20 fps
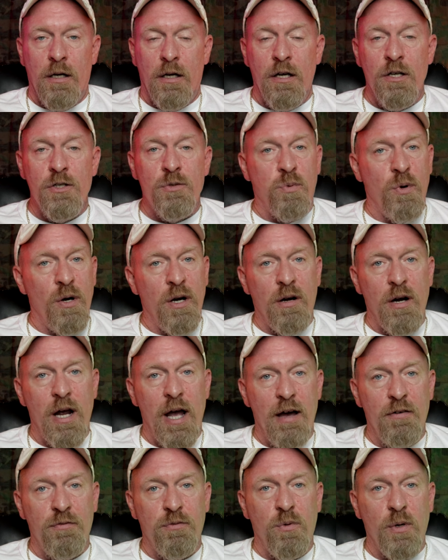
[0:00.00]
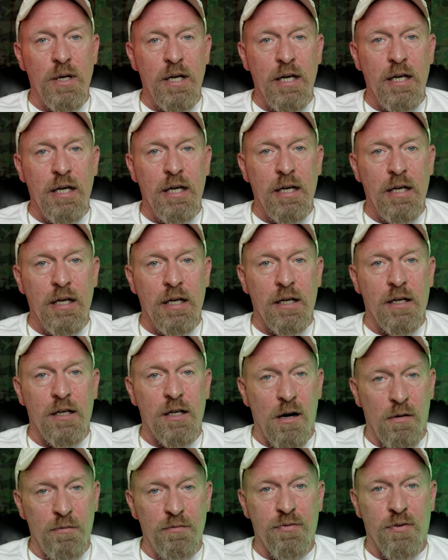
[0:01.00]
is, where have we
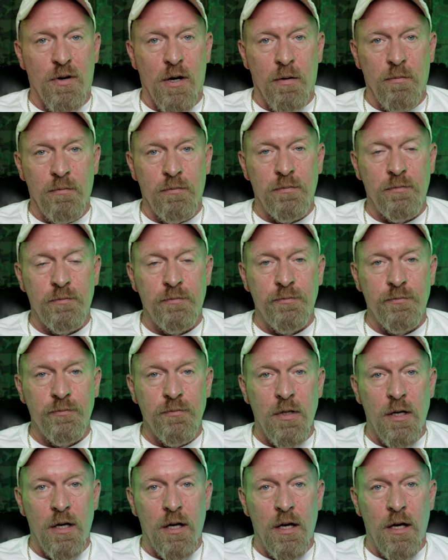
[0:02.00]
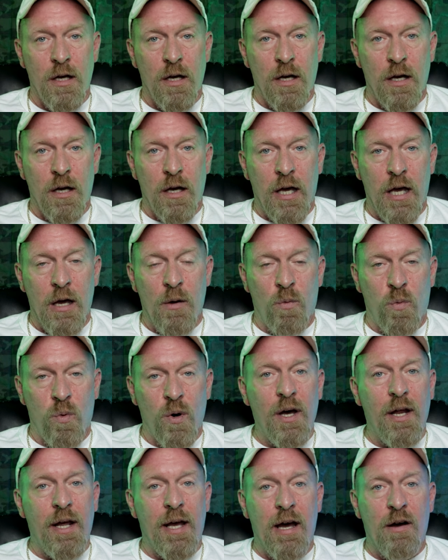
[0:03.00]
come from? And
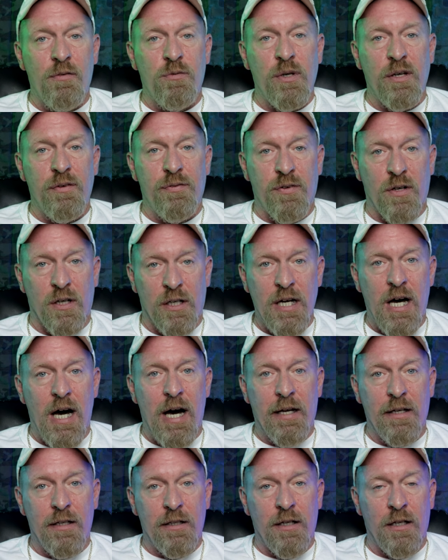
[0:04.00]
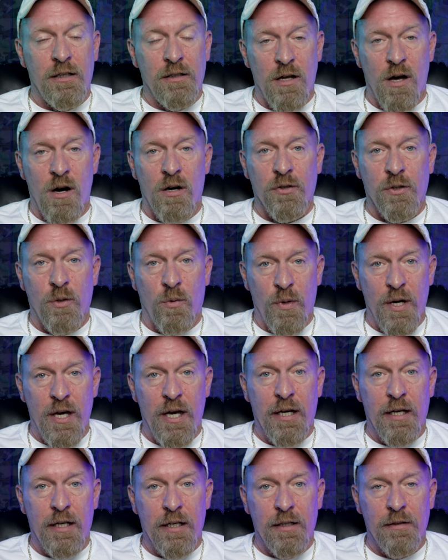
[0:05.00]
what have we forgot along the
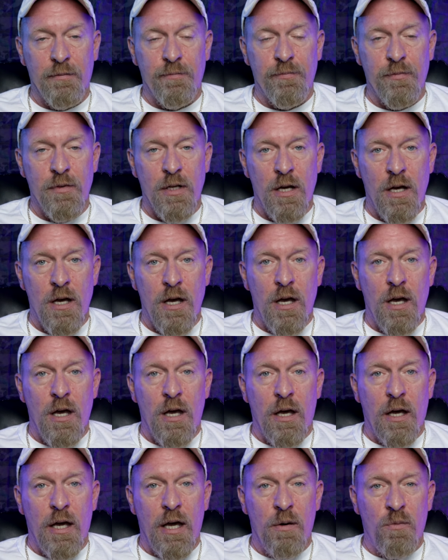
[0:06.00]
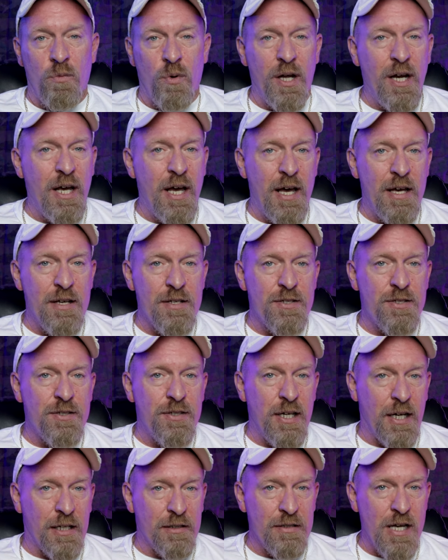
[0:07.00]
way? And what has
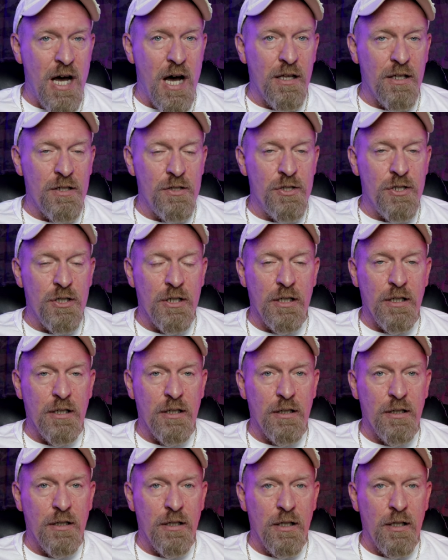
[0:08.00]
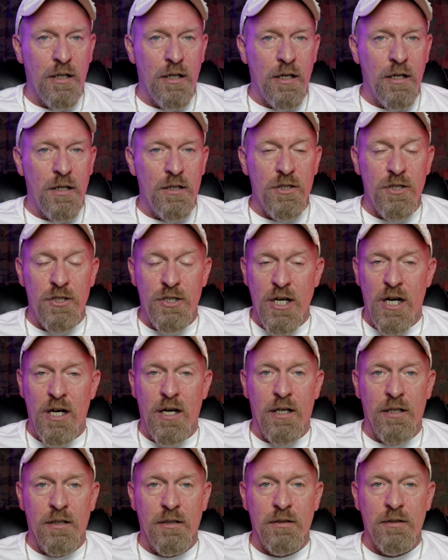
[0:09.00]
technology
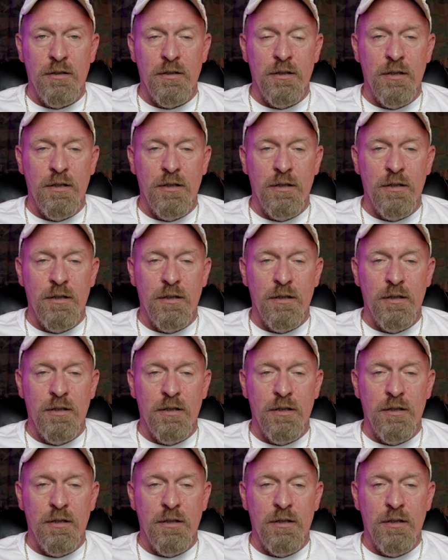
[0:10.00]
done